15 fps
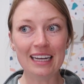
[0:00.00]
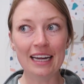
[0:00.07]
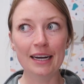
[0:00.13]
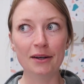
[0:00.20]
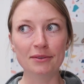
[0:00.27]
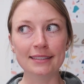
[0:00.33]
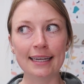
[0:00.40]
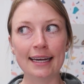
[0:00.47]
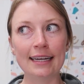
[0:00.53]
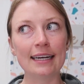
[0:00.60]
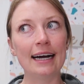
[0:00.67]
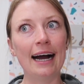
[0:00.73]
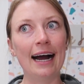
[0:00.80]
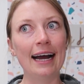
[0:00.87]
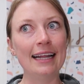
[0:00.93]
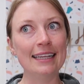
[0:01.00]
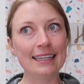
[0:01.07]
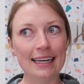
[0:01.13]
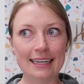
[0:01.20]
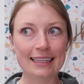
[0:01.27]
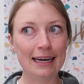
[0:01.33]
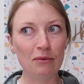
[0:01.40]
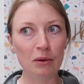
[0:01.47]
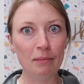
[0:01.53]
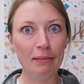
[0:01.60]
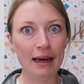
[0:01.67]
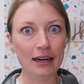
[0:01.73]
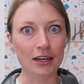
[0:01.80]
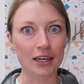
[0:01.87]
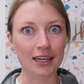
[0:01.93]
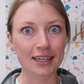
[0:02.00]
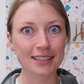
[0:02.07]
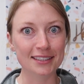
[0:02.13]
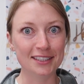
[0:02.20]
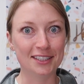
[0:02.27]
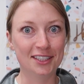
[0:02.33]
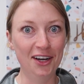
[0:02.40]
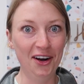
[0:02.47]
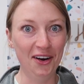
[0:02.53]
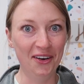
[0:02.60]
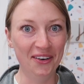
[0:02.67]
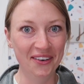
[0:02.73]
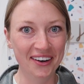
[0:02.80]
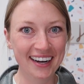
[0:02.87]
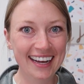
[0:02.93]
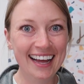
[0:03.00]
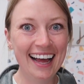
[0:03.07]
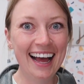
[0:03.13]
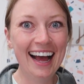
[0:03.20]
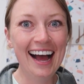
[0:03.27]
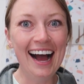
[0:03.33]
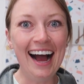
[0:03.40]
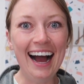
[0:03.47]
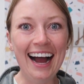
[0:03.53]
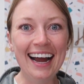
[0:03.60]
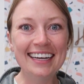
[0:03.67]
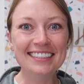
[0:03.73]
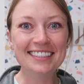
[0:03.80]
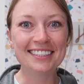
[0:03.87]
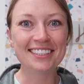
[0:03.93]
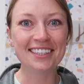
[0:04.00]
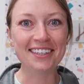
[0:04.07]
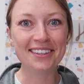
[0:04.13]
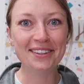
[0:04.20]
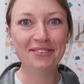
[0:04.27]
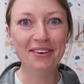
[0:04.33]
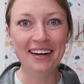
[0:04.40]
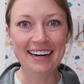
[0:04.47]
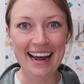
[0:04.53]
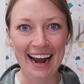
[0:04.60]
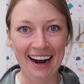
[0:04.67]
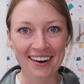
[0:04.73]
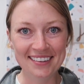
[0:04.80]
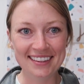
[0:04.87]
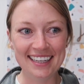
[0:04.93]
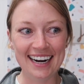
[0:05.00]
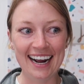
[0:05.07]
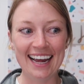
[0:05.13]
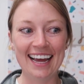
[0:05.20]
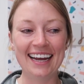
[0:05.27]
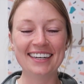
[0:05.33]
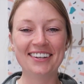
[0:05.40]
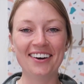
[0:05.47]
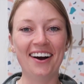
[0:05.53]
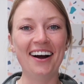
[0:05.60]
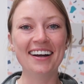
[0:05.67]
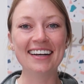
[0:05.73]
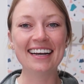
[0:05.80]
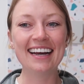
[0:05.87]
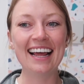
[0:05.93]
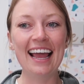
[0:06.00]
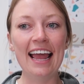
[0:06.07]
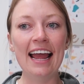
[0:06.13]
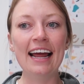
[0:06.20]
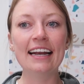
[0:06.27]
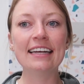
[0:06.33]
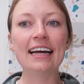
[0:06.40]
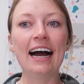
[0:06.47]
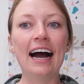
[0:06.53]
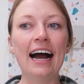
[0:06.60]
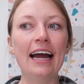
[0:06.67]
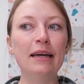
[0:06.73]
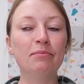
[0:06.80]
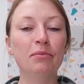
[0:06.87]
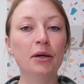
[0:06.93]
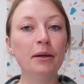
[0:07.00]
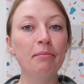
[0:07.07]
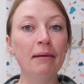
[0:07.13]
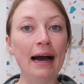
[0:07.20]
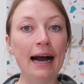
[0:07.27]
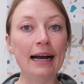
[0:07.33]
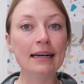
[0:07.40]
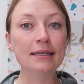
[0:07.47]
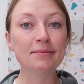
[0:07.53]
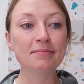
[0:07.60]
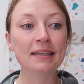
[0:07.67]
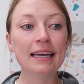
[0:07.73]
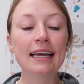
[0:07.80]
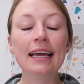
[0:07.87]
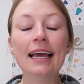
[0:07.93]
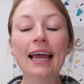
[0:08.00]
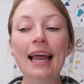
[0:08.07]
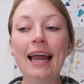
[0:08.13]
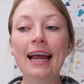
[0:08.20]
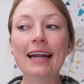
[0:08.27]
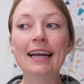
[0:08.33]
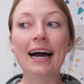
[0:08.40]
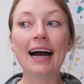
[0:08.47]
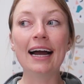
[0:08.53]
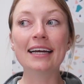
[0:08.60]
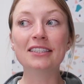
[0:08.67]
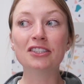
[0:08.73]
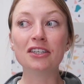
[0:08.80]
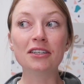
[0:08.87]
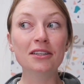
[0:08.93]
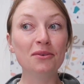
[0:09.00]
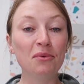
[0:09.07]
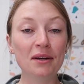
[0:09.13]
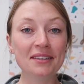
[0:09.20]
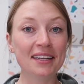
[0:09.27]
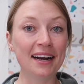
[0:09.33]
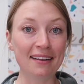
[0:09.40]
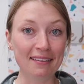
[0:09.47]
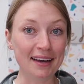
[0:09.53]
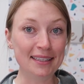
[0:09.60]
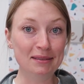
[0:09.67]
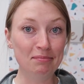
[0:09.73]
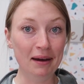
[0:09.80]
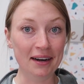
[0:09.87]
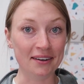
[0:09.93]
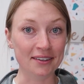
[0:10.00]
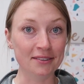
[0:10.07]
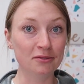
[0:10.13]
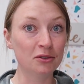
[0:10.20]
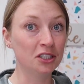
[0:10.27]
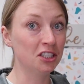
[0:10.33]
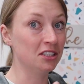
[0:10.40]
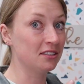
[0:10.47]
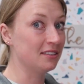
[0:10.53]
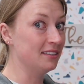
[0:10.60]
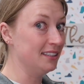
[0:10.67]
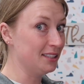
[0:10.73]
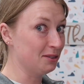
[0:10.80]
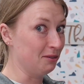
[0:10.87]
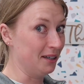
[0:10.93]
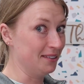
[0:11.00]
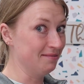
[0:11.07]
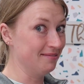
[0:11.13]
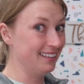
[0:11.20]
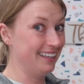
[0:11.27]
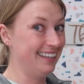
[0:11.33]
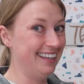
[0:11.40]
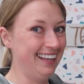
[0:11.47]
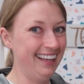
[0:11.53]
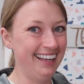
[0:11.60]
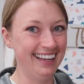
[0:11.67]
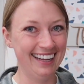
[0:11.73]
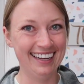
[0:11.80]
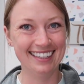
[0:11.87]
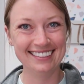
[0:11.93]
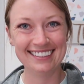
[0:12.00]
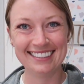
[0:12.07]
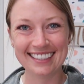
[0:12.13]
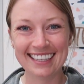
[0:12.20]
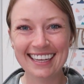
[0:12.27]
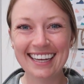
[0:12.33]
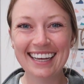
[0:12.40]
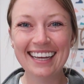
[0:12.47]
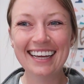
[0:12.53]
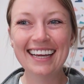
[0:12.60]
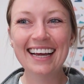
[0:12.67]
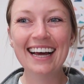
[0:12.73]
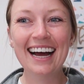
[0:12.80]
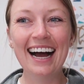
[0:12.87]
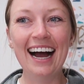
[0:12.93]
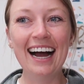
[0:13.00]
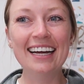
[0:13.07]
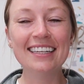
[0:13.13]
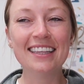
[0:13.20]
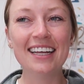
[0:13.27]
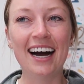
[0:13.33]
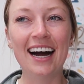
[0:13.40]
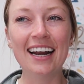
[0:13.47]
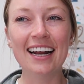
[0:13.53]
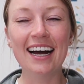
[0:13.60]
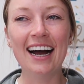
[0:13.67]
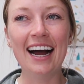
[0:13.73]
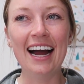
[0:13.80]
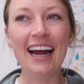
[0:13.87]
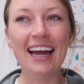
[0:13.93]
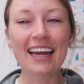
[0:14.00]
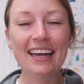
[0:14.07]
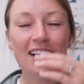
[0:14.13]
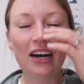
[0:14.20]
and I was like, I like that one better. So I took the one out that I had gotten and I put it back. And I took the one that I liked better, which is this one, and I thought, I